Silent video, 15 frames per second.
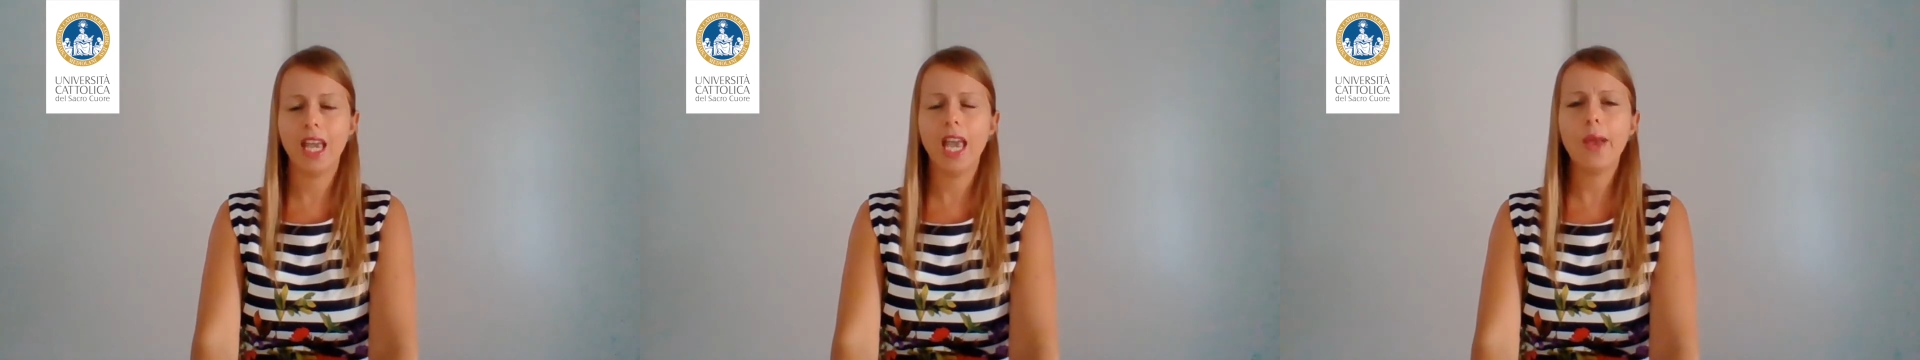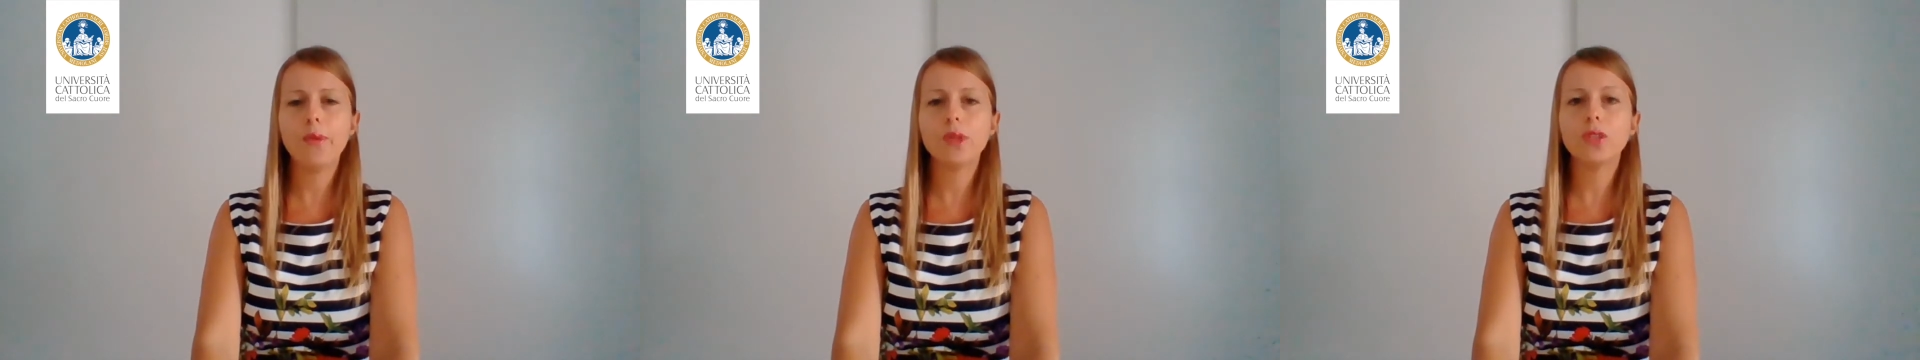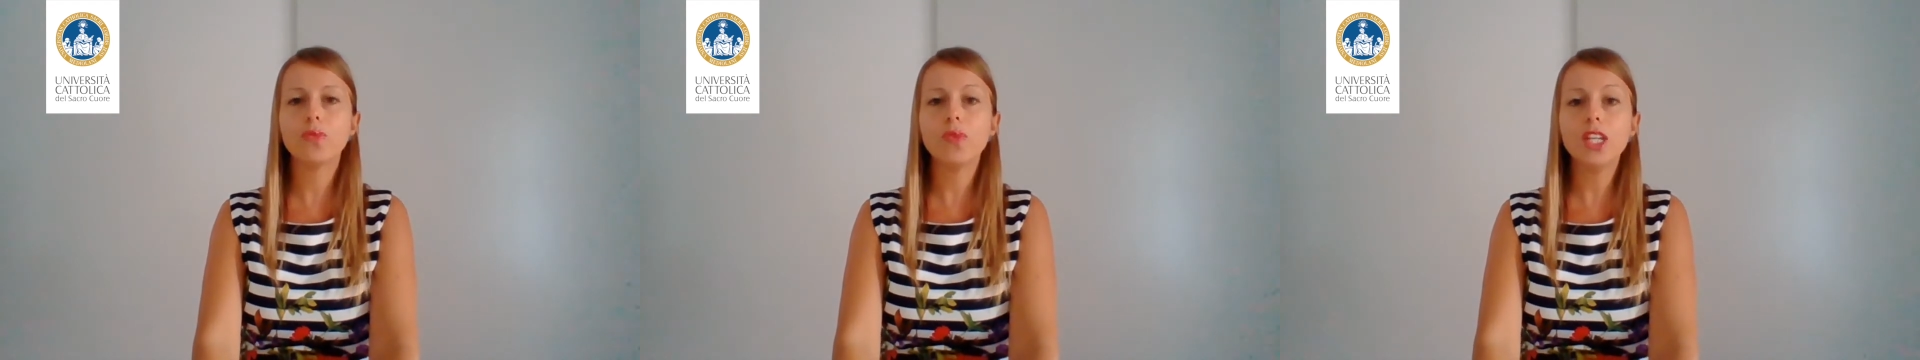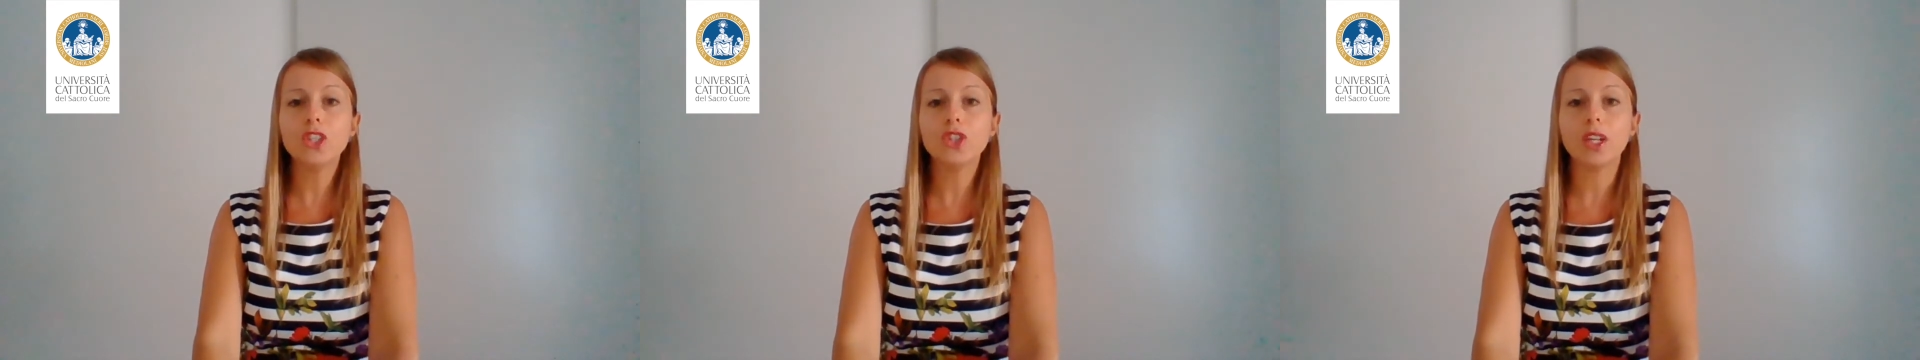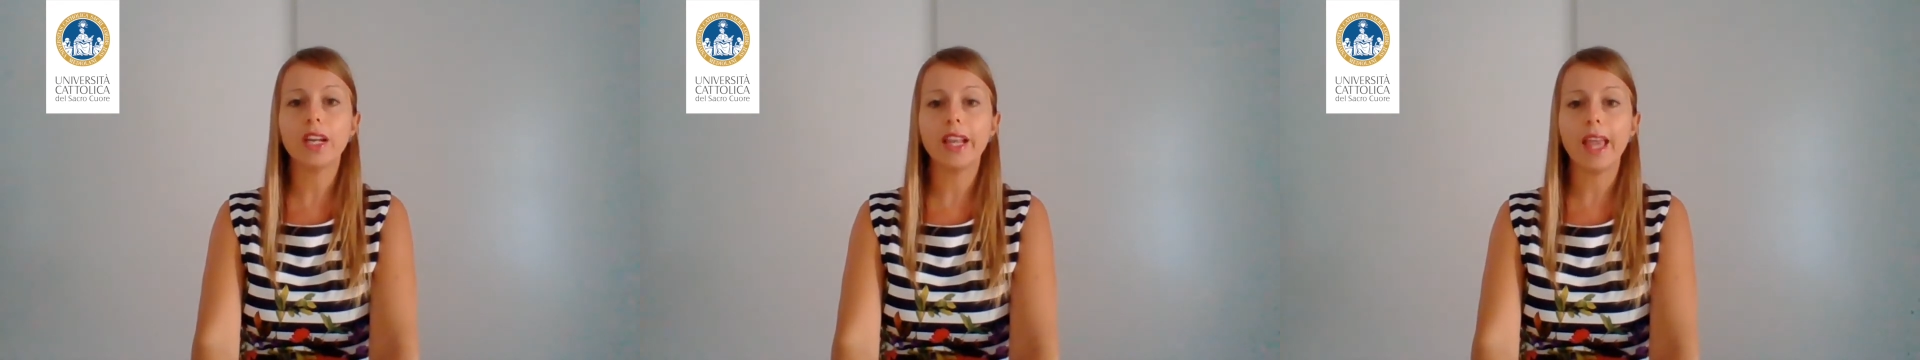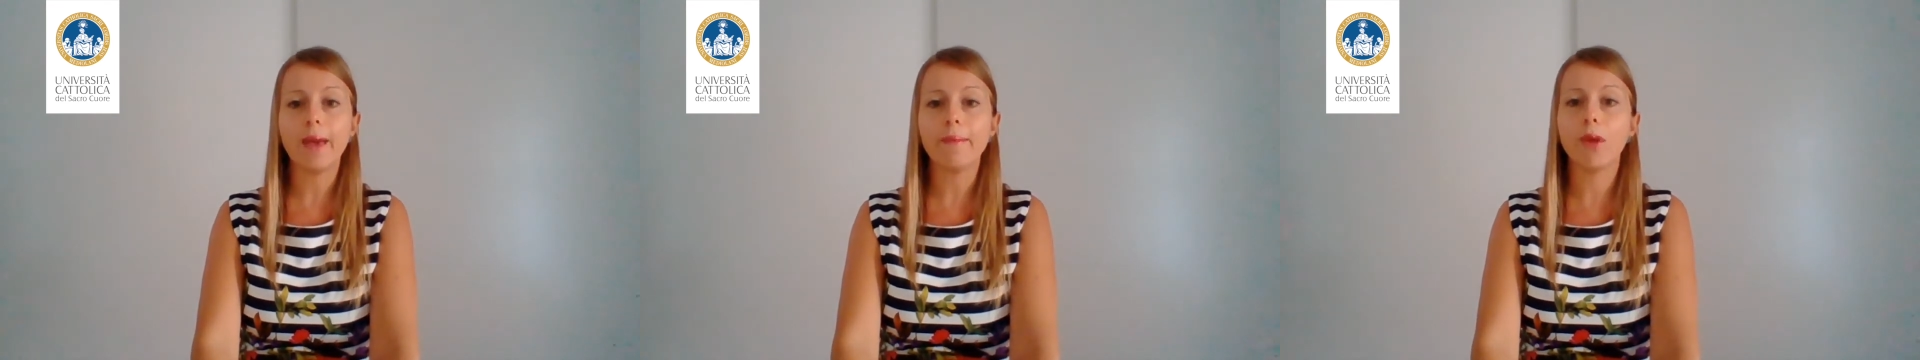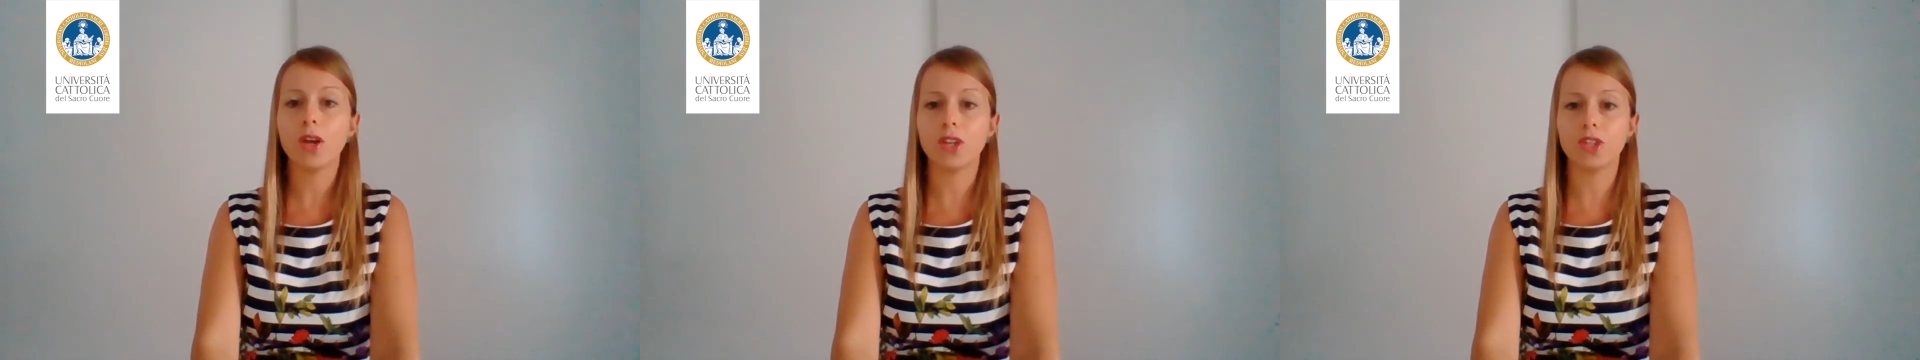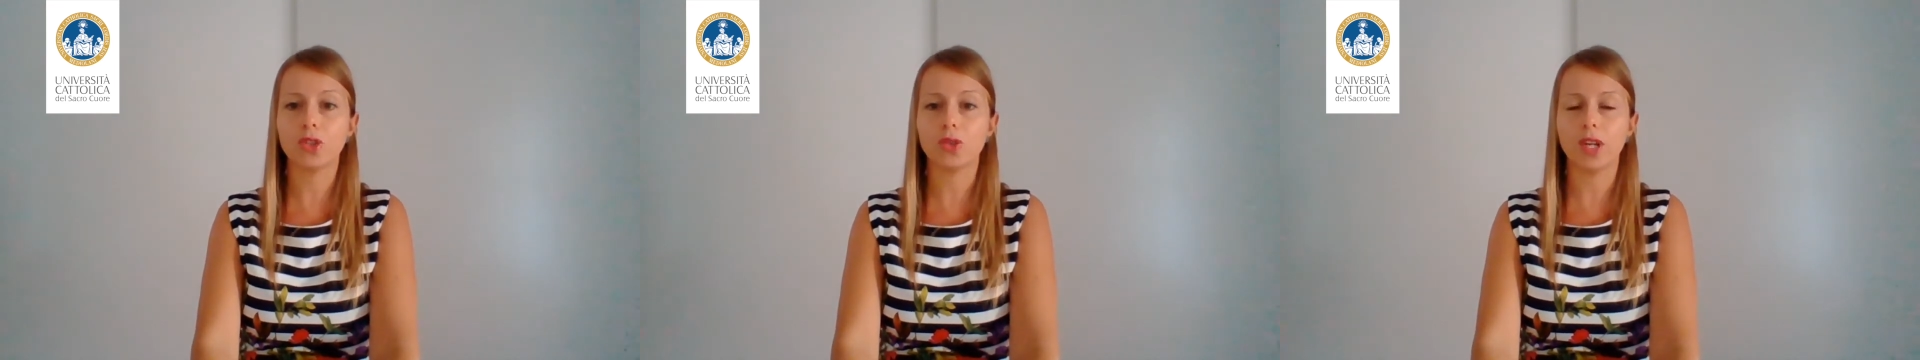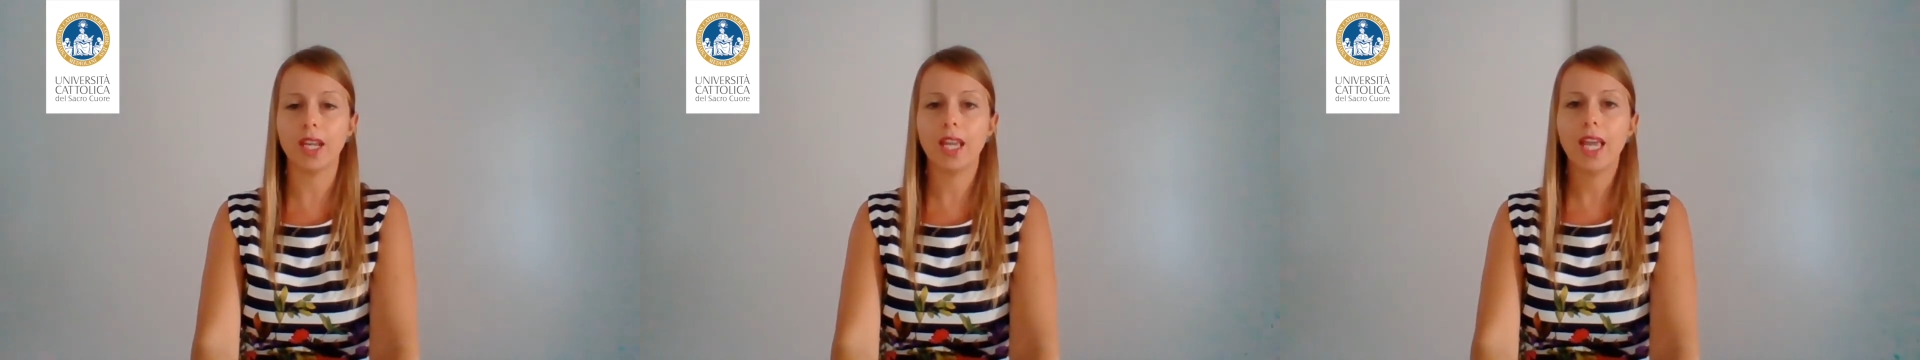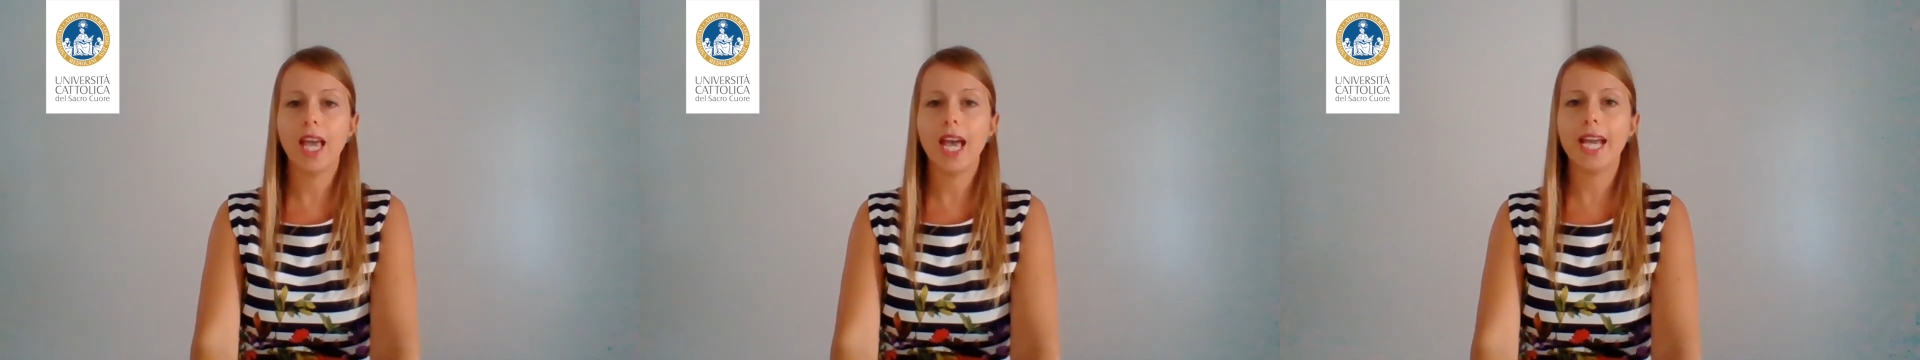It was originally a
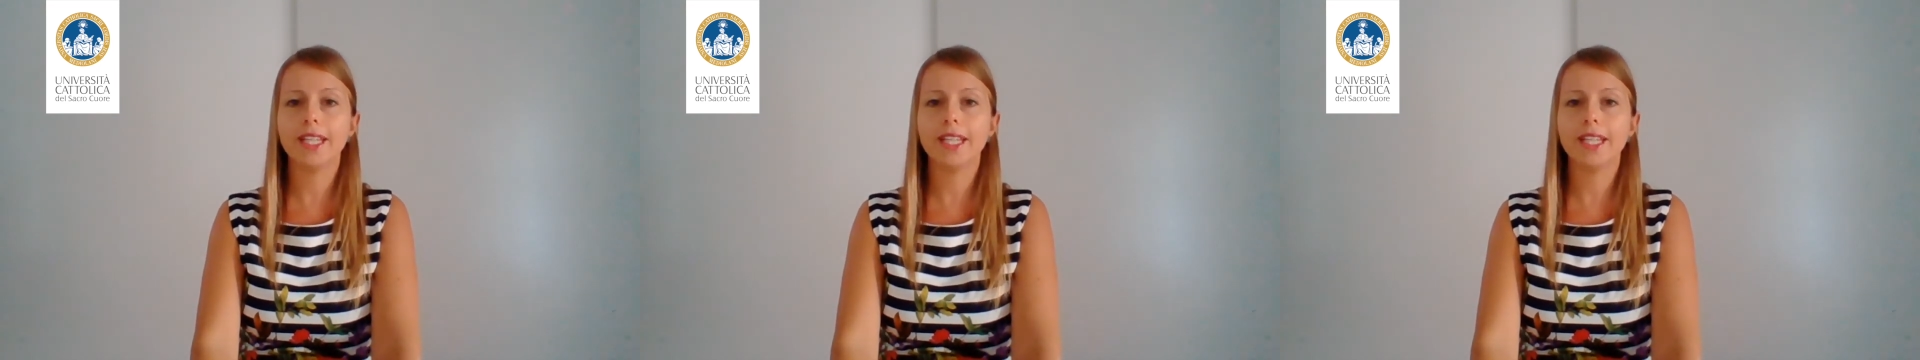monastery,